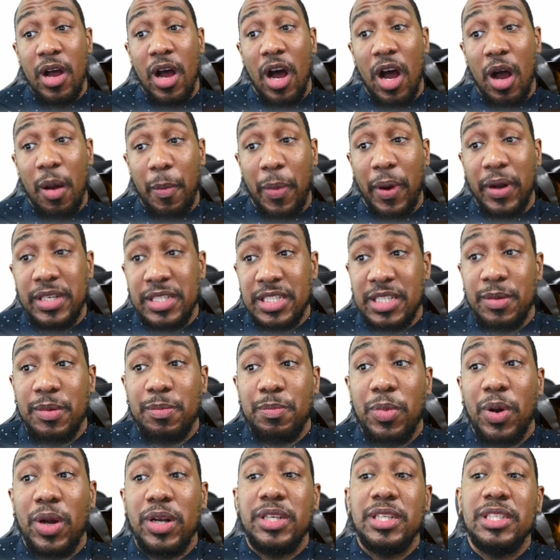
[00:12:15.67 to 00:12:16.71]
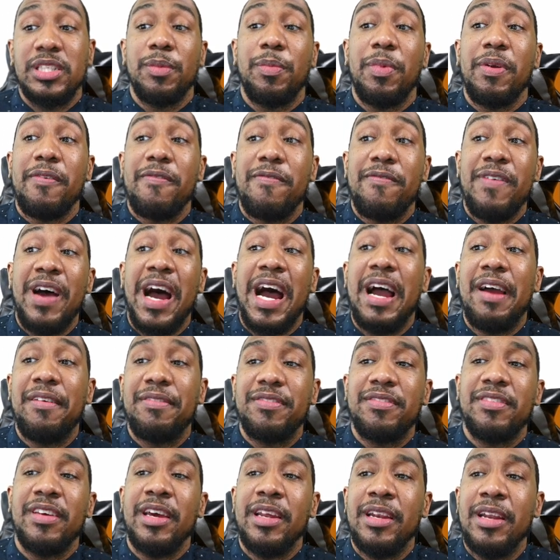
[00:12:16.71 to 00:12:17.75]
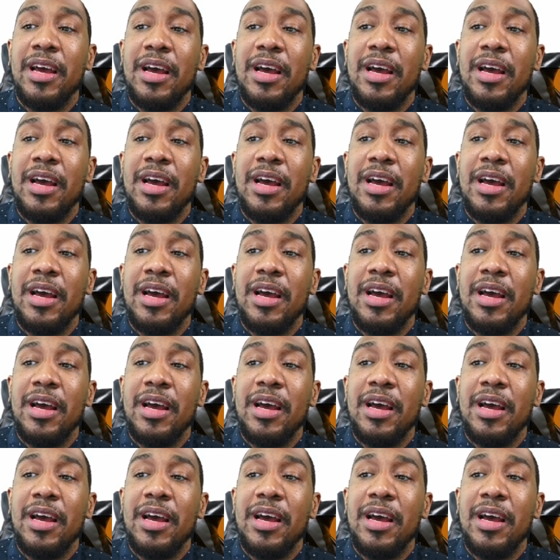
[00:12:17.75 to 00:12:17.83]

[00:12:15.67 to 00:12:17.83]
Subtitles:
Participant 5 said,